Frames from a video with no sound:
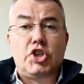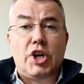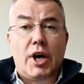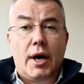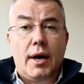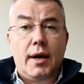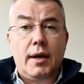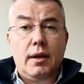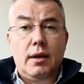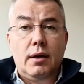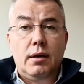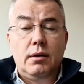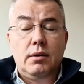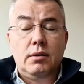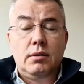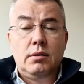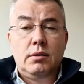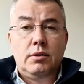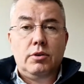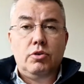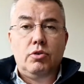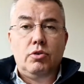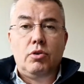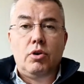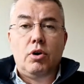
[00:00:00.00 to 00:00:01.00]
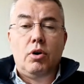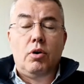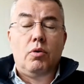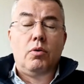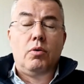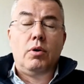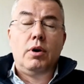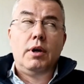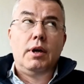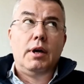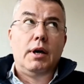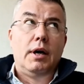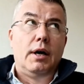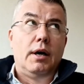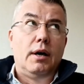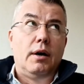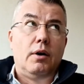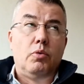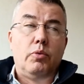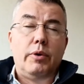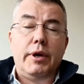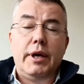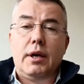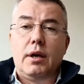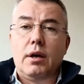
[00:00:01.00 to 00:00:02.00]
China, you know,
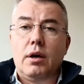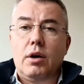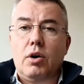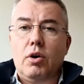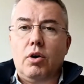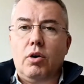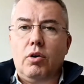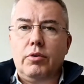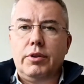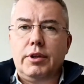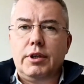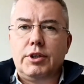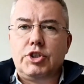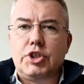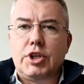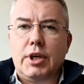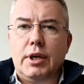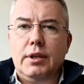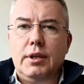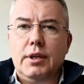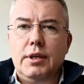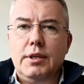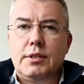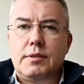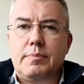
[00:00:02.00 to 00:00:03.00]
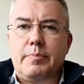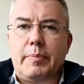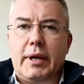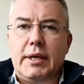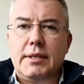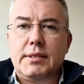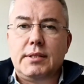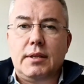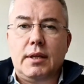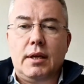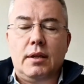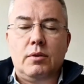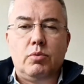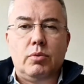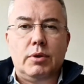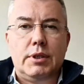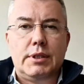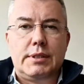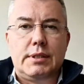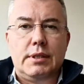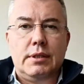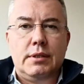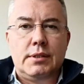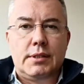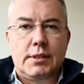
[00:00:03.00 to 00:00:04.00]
a week ago the Chinese president
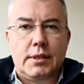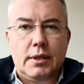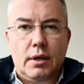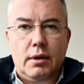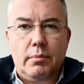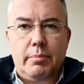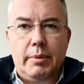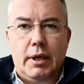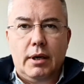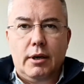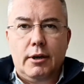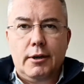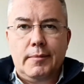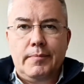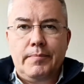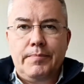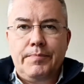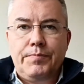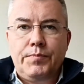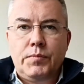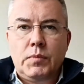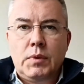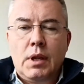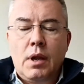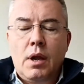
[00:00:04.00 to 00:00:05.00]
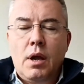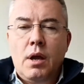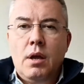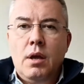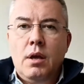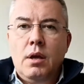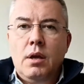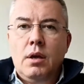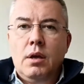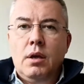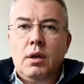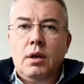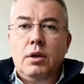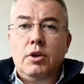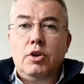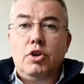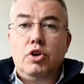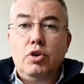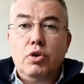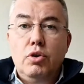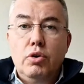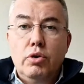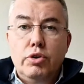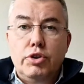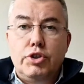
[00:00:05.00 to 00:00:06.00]
was in Serbia.
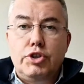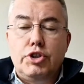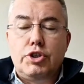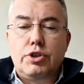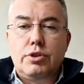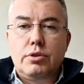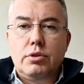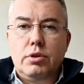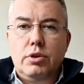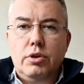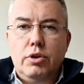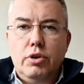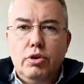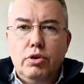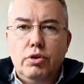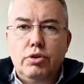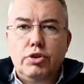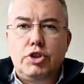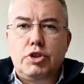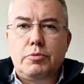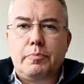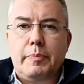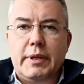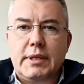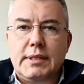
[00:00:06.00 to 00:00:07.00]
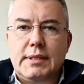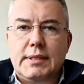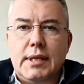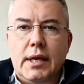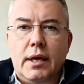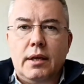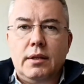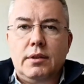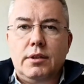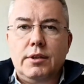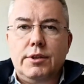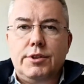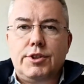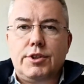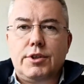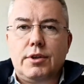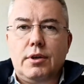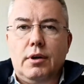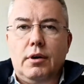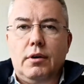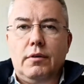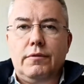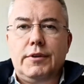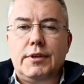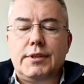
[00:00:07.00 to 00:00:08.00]
Huge percentage
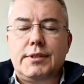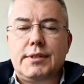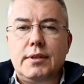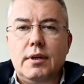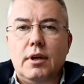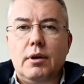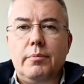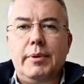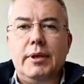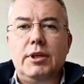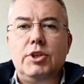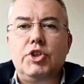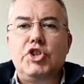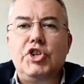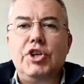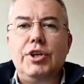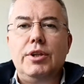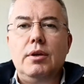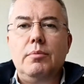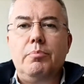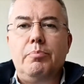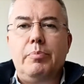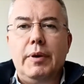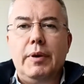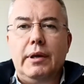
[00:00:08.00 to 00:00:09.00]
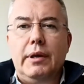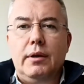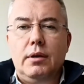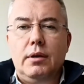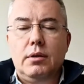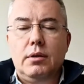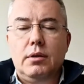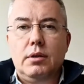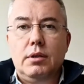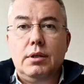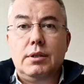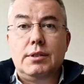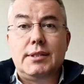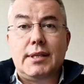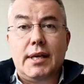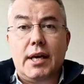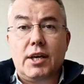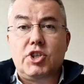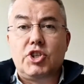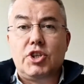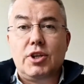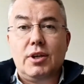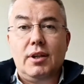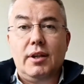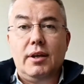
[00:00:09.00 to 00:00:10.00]
of the Serbian GDP, it's
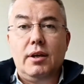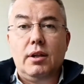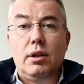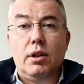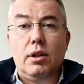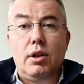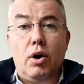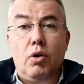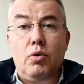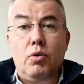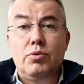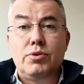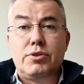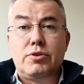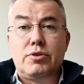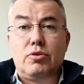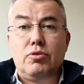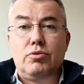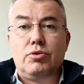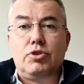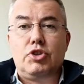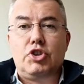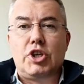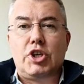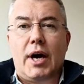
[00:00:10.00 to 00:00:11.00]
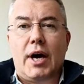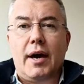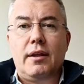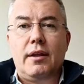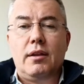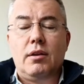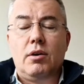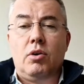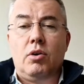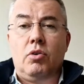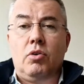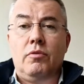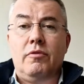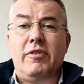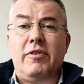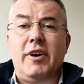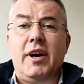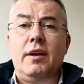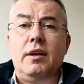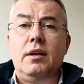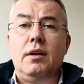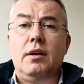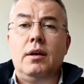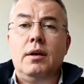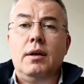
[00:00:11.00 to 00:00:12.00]
actually loans to China on
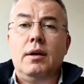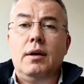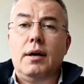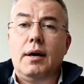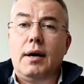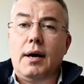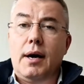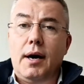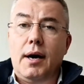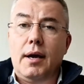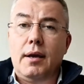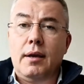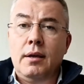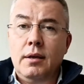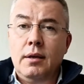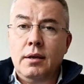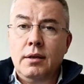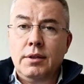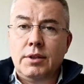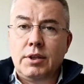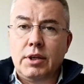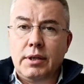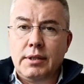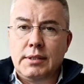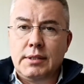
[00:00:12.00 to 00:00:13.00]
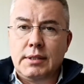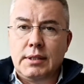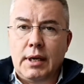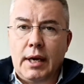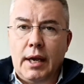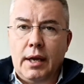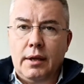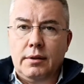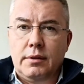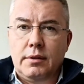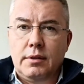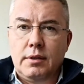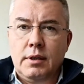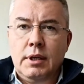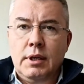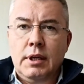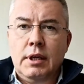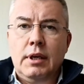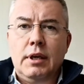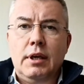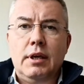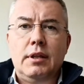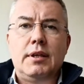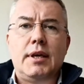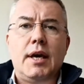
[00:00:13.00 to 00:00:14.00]
very high interest rate.
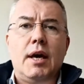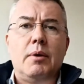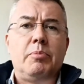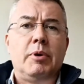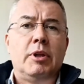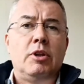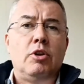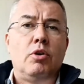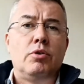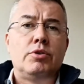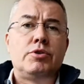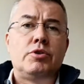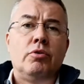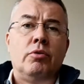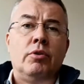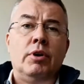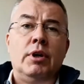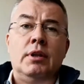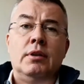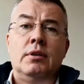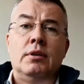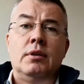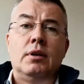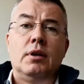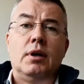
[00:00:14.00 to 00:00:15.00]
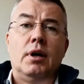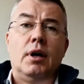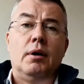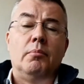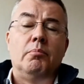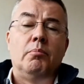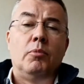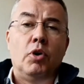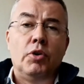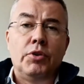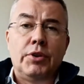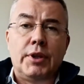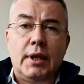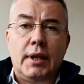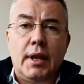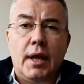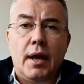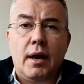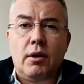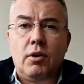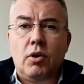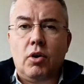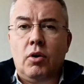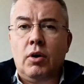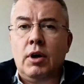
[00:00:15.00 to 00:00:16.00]
It happened also in
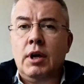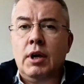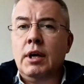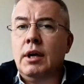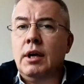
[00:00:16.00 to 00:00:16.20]
Montenegro.